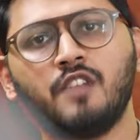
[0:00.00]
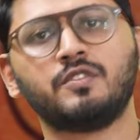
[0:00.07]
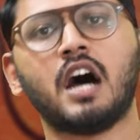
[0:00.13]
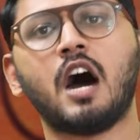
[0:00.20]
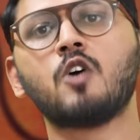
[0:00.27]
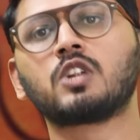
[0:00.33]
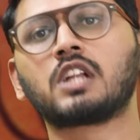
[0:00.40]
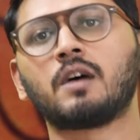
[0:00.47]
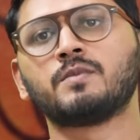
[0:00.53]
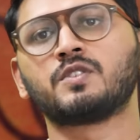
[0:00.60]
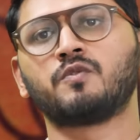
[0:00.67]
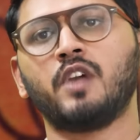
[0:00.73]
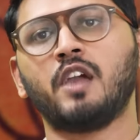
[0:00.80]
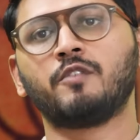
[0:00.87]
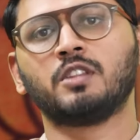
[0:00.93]
If the
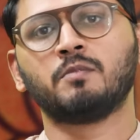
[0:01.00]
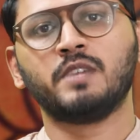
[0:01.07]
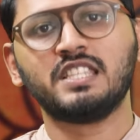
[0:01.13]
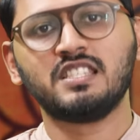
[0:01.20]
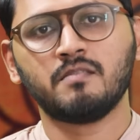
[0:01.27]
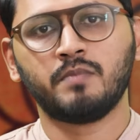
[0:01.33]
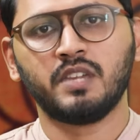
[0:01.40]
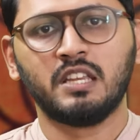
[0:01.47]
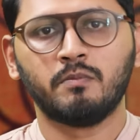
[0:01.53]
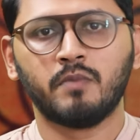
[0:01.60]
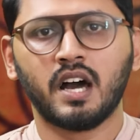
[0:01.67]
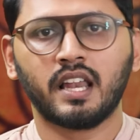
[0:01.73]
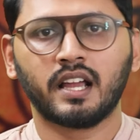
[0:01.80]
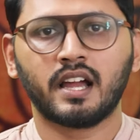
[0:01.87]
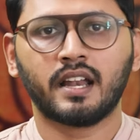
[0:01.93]
outcomes favour the BJP in
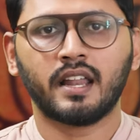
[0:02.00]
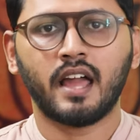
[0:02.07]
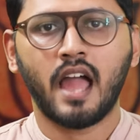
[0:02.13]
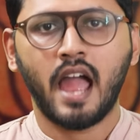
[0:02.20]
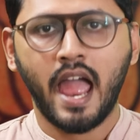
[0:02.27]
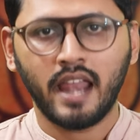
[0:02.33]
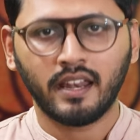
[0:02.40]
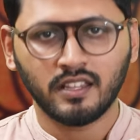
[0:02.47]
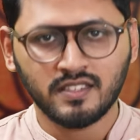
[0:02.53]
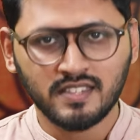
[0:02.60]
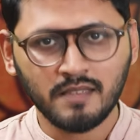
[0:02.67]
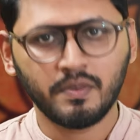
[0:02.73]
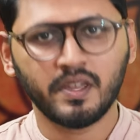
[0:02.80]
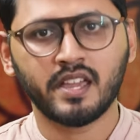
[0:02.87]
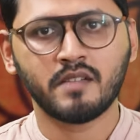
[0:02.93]
Palakkad and the
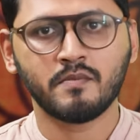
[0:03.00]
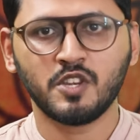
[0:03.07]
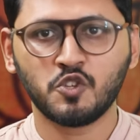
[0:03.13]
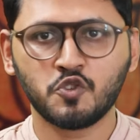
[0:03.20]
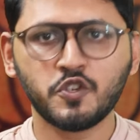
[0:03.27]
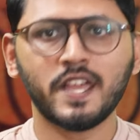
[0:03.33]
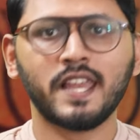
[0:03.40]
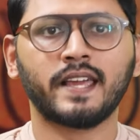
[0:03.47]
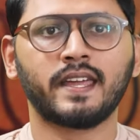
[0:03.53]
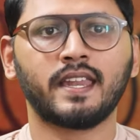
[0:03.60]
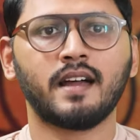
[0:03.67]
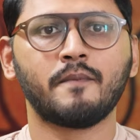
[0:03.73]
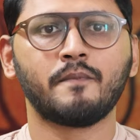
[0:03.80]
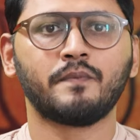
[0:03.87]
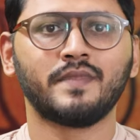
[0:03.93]
CPI(M) in
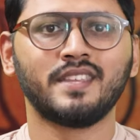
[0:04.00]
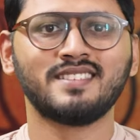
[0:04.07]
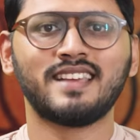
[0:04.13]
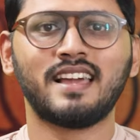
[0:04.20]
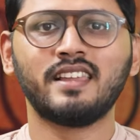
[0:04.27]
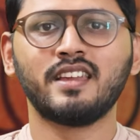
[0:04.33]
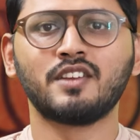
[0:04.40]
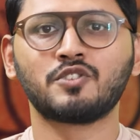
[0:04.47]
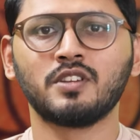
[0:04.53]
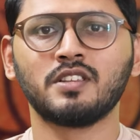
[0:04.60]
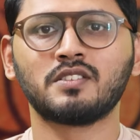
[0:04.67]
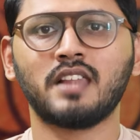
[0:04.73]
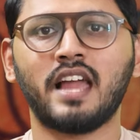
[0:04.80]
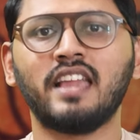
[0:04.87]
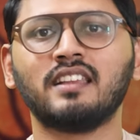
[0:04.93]
Chelakkara, this allegation
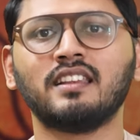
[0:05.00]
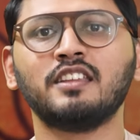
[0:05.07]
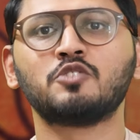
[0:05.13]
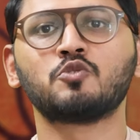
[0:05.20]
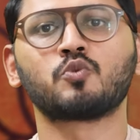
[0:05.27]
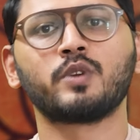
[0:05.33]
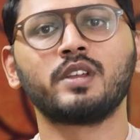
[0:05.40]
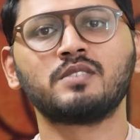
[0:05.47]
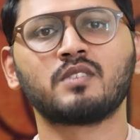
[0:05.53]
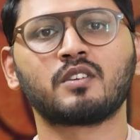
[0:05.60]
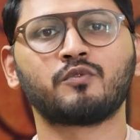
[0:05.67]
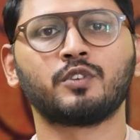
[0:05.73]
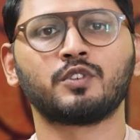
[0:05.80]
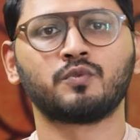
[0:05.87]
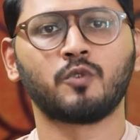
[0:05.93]
is likely to
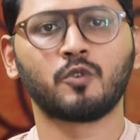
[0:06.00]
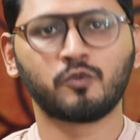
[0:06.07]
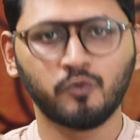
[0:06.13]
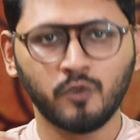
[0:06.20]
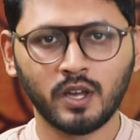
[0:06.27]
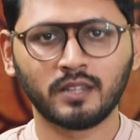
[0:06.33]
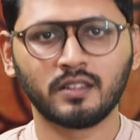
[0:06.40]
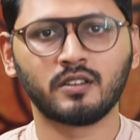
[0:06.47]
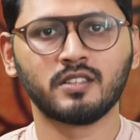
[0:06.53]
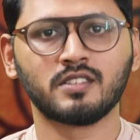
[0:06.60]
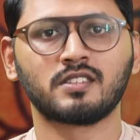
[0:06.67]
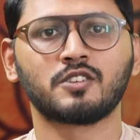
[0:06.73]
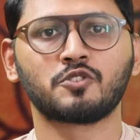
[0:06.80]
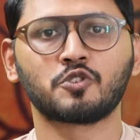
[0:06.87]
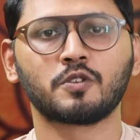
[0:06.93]
resurface for further
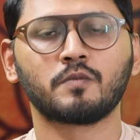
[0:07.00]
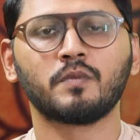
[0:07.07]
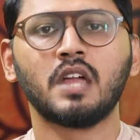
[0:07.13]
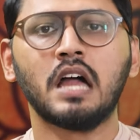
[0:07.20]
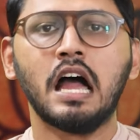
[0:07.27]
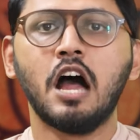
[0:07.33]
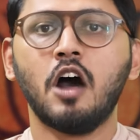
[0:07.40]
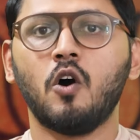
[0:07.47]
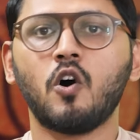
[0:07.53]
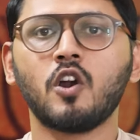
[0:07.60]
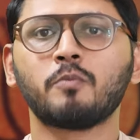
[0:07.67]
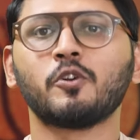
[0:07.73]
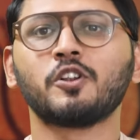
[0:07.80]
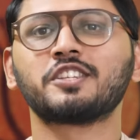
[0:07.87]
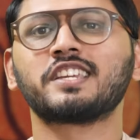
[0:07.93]
discussion.
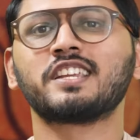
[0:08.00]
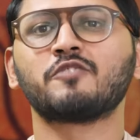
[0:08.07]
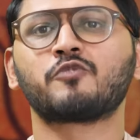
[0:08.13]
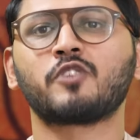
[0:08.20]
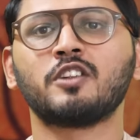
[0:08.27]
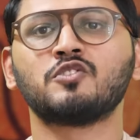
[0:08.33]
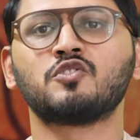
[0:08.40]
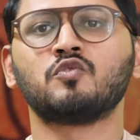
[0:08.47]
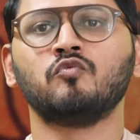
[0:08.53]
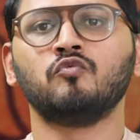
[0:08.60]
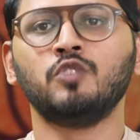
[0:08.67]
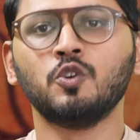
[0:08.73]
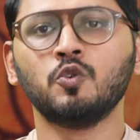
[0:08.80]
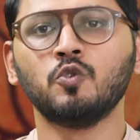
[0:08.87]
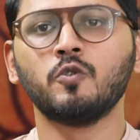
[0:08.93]
All political fronts
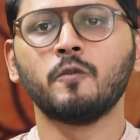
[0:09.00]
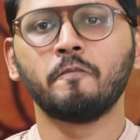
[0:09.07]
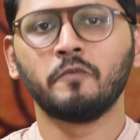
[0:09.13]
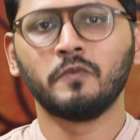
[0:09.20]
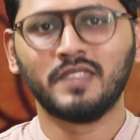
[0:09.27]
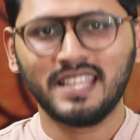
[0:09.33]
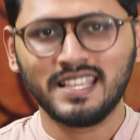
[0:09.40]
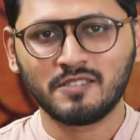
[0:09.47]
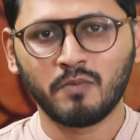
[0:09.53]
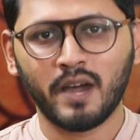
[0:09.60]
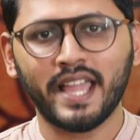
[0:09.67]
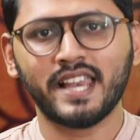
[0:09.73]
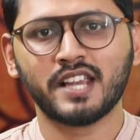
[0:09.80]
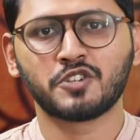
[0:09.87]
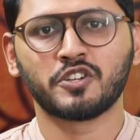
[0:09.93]
view these
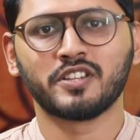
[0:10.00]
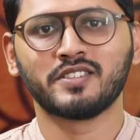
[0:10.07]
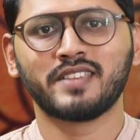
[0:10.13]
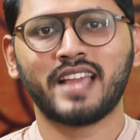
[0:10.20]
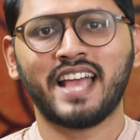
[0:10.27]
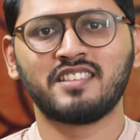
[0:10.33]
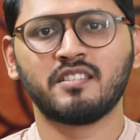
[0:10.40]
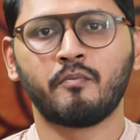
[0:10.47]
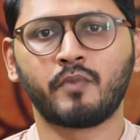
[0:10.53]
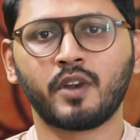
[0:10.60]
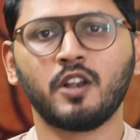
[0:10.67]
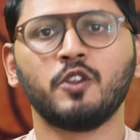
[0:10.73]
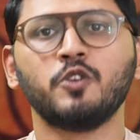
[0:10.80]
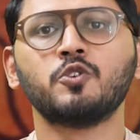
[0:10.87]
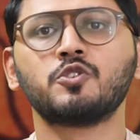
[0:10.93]
by-elections as a
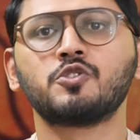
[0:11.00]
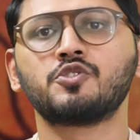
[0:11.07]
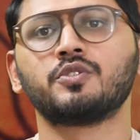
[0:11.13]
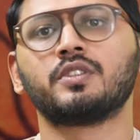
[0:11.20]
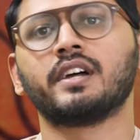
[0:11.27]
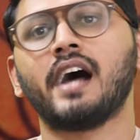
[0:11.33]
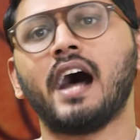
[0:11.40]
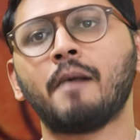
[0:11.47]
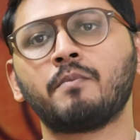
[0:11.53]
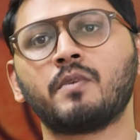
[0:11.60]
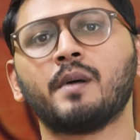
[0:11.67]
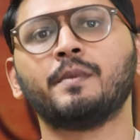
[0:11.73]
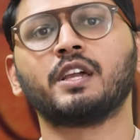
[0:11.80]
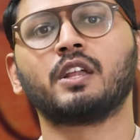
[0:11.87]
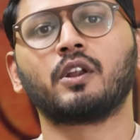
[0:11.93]
prelude to the
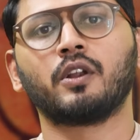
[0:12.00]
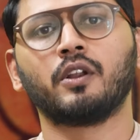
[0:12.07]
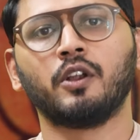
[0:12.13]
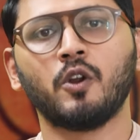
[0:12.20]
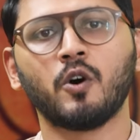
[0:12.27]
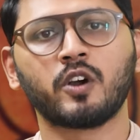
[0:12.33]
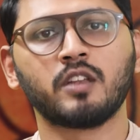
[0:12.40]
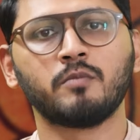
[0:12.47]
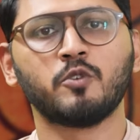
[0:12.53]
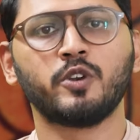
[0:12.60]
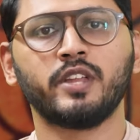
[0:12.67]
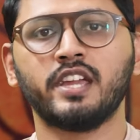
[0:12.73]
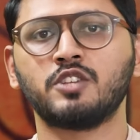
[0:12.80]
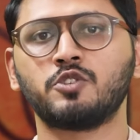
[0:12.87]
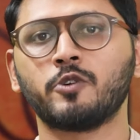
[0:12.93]
upcoming local
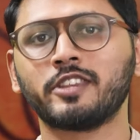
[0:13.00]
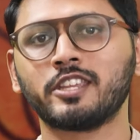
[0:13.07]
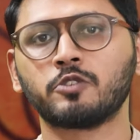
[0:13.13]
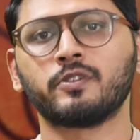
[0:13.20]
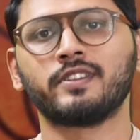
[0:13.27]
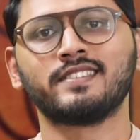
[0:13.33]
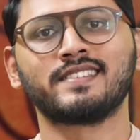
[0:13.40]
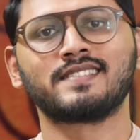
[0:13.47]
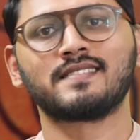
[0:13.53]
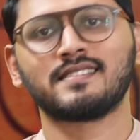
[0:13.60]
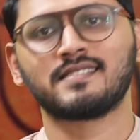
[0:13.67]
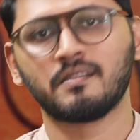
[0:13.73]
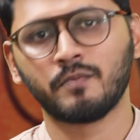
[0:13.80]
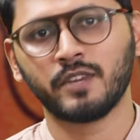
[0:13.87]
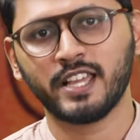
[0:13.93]
body and 2026
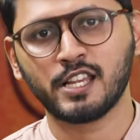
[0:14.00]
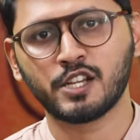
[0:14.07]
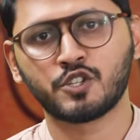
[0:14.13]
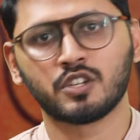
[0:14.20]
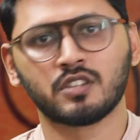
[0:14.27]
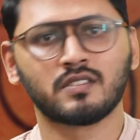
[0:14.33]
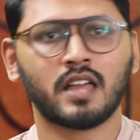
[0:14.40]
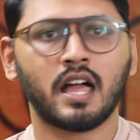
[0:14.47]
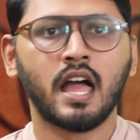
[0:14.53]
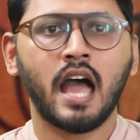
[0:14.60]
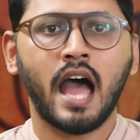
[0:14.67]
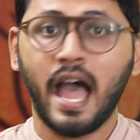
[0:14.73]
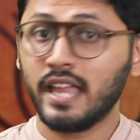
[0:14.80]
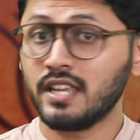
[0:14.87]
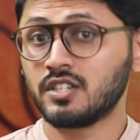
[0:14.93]
assembly elections,
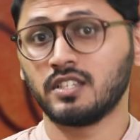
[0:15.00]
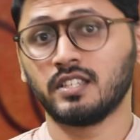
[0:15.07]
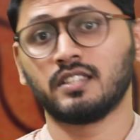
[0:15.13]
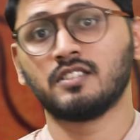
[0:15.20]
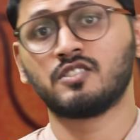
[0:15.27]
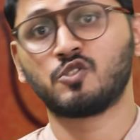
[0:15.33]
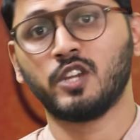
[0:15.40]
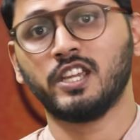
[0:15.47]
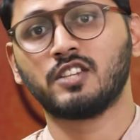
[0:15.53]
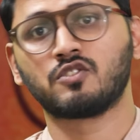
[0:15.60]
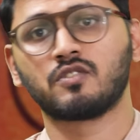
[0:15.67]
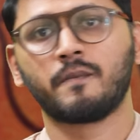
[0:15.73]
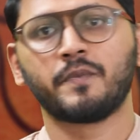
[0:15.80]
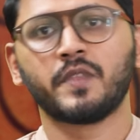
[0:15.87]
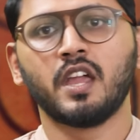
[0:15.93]
heightening the
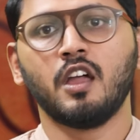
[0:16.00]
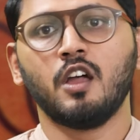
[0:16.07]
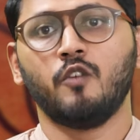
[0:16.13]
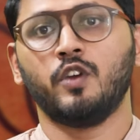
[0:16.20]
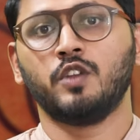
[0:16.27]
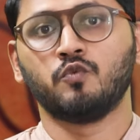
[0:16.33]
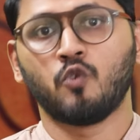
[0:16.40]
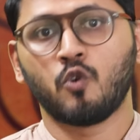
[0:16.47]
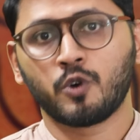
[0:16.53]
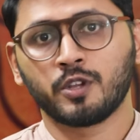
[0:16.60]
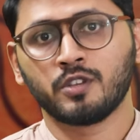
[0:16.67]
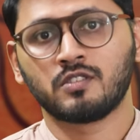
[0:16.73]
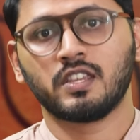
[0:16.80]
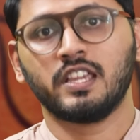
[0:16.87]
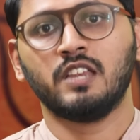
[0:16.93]
stakes. When
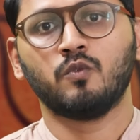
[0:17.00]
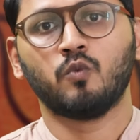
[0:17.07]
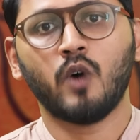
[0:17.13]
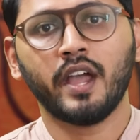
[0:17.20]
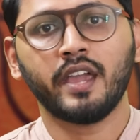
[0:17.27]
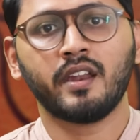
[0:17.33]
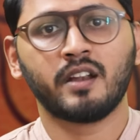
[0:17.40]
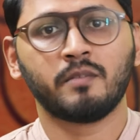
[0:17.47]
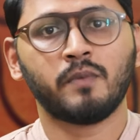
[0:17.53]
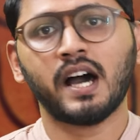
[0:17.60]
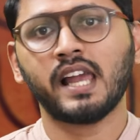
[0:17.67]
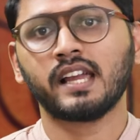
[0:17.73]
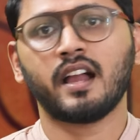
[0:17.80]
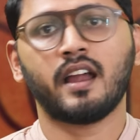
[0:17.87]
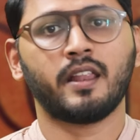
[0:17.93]
voters in Wayanad,
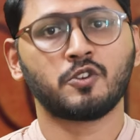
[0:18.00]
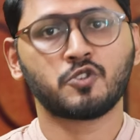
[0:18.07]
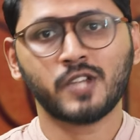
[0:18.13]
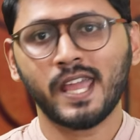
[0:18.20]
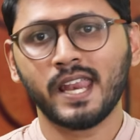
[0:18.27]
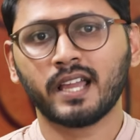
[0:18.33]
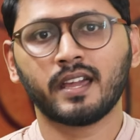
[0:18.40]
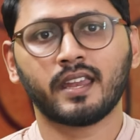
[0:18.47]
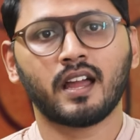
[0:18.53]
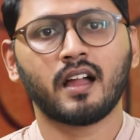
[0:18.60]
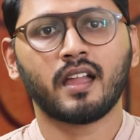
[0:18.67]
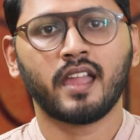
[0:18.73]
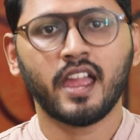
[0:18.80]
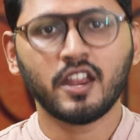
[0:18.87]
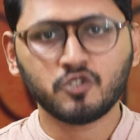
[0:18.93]
Palakkad and
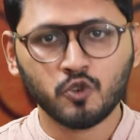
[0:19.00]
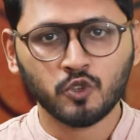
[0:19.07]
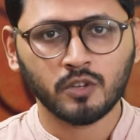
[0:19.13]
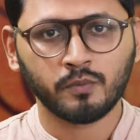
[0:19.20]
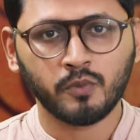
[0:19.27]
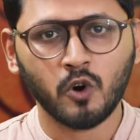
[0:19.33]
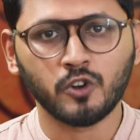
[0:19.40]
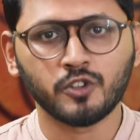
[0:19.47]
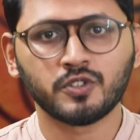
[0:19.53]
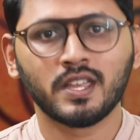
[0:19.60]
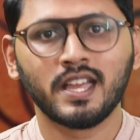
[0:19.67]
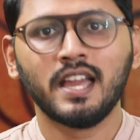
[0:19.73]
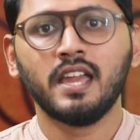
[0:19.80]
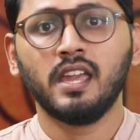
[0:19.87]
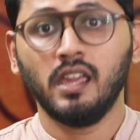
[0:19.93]
Chelakkara head to the polls,
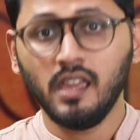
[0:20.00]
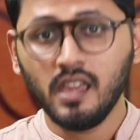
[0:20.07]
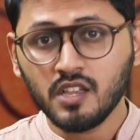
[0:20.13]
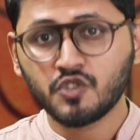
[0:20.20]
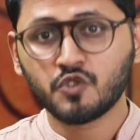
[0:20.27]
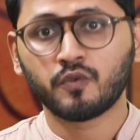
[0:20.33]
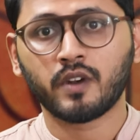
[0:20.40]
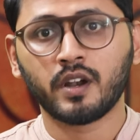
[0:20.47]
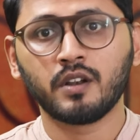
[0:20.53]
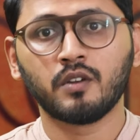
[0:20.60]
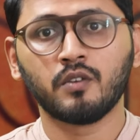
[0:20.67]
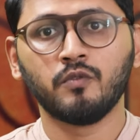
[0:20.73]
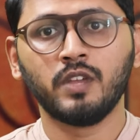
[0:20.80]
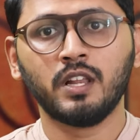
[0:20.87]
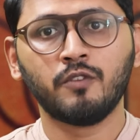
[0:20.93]
each
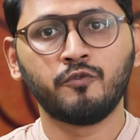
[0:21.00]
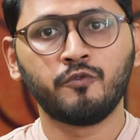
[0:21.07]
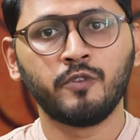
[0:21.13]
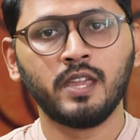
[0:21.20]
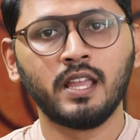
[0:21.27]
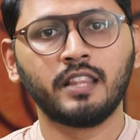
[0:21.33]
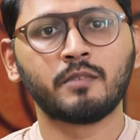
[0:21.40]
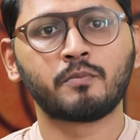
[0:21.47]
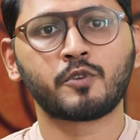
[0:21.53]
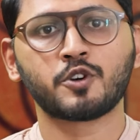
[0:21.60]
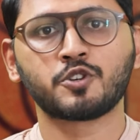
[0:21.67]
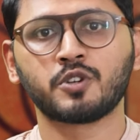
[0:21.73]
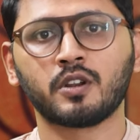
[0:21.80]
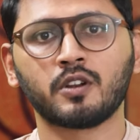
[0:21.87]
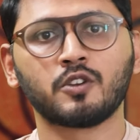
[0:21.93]
front will feel the
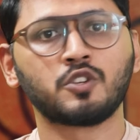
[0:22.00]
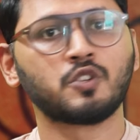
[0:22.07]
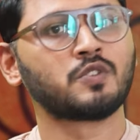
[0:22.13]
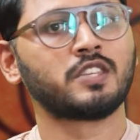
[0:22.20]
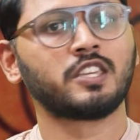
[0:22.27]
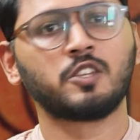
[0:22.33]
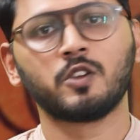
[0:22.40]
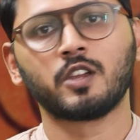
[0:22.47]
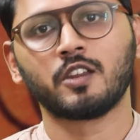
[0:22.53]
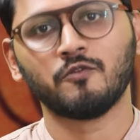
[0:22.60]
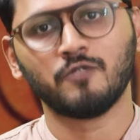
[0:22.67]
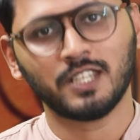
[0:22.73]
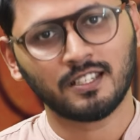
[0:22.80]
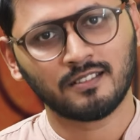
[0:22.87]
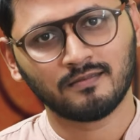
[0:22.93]
pressure to secure a
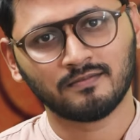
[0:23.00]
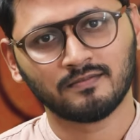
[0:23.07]
win.